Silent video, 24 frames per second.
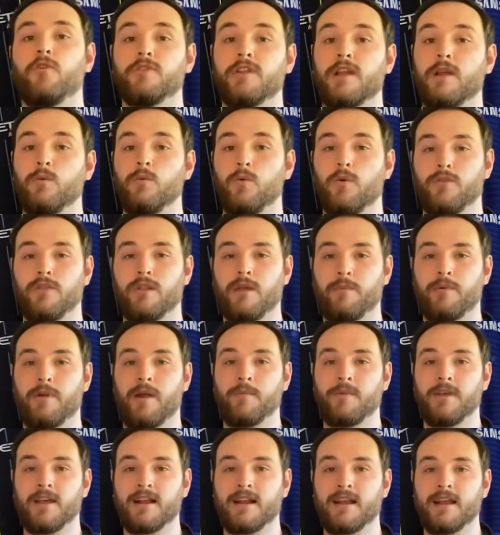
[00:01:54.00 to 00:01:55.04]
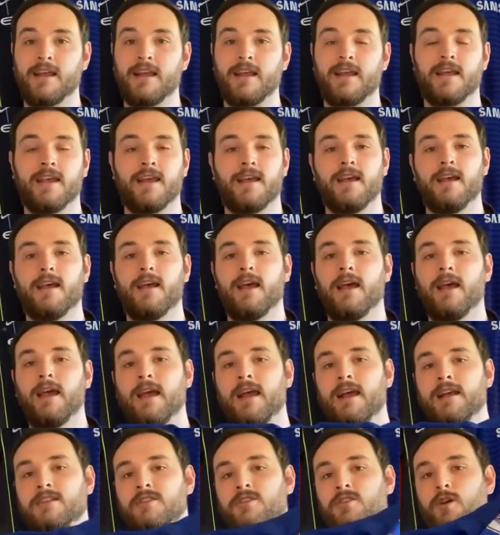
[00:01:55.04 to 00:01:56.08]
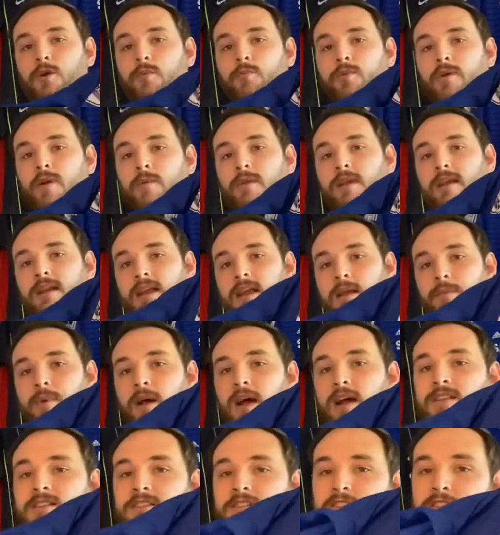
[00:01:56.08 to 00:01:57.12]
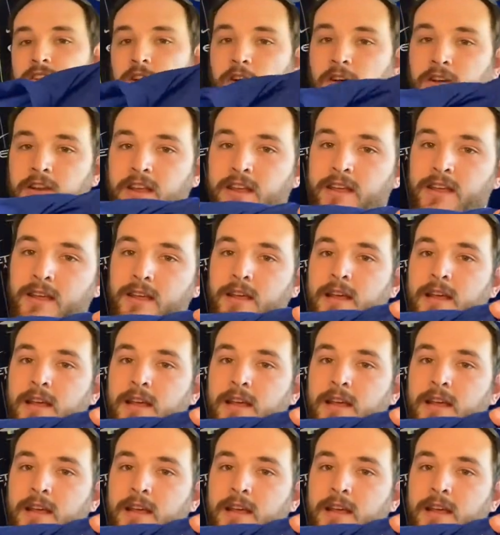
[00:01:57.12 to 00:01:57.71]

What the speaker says: they won the Premier League. It's got Premier League patches on it,